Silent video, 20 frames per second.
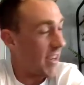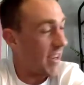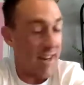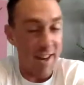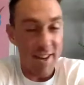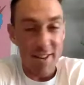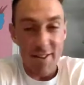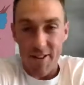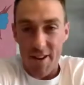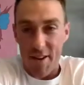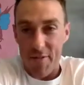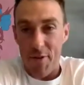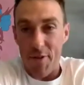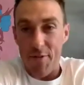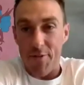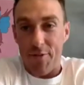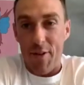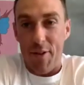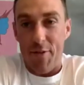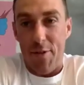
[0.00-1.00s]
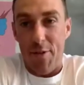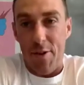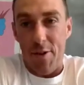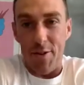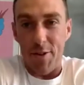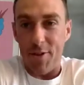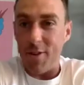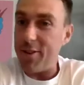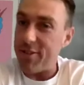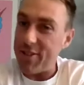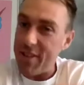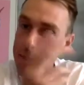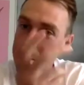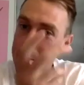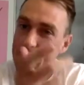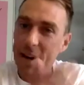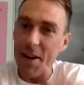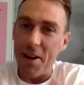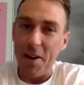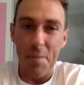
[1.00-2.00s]
If you
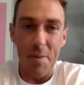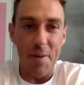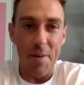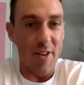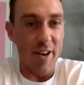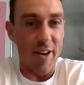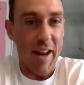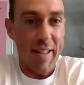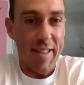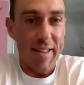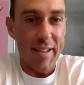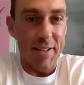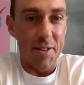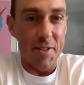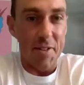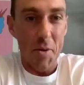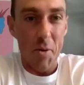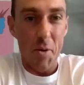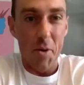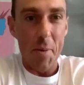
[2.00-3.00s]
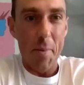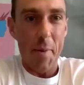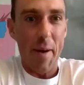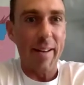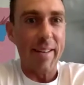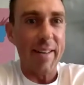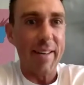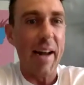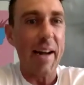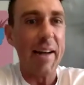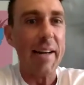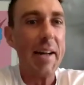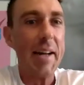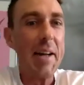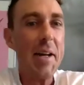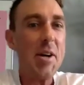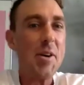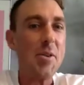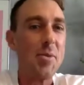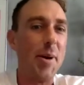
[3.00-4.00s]
stumbling a little bit, you've got nothing to talk about. Like
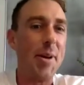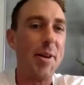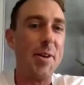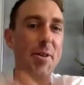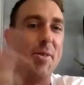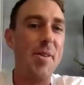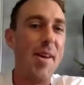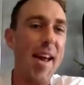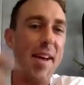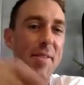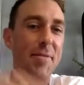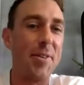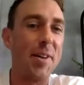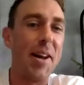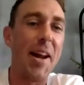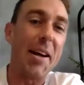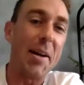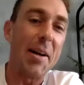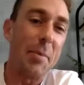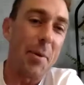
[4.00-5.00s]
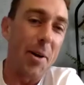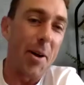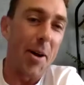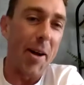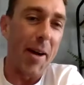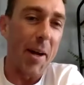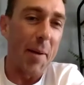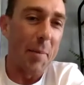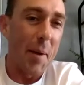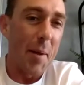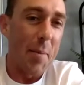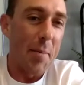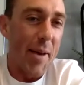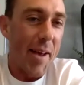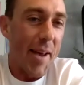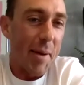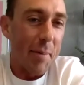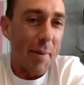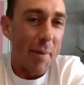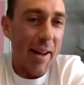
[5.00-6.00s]
when you left, you're like, I'm gonna go get my
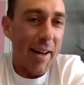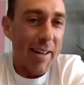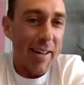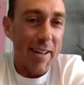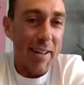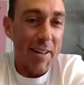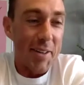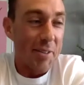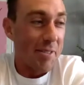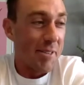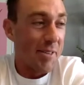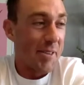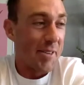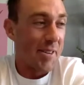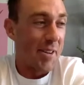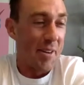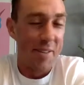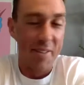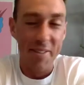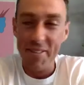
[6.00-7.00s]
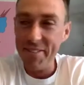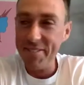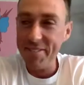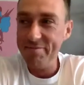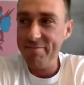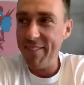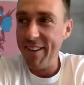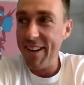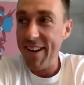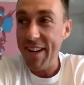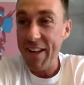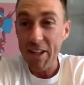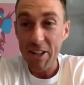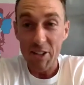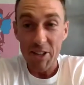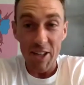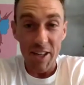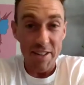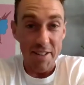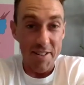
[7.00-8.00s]
beer. I'm like, oh
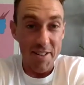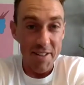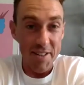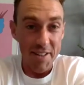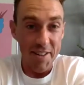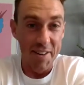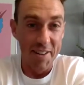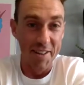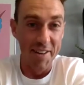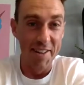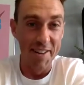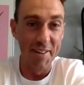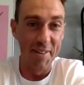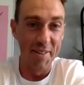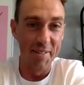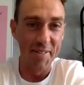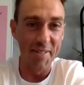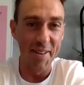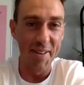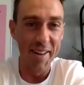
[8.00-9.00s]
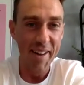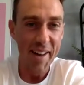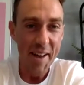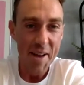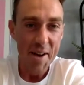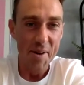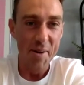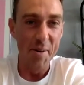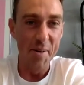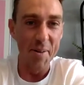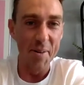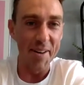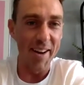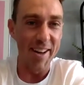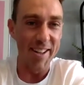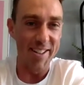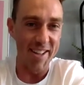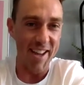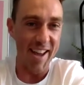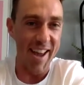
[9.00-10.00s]
shit. What do
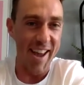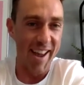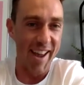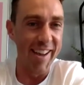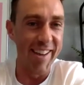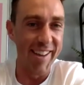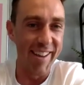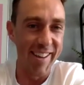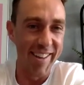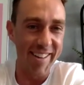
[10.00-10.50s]
I say?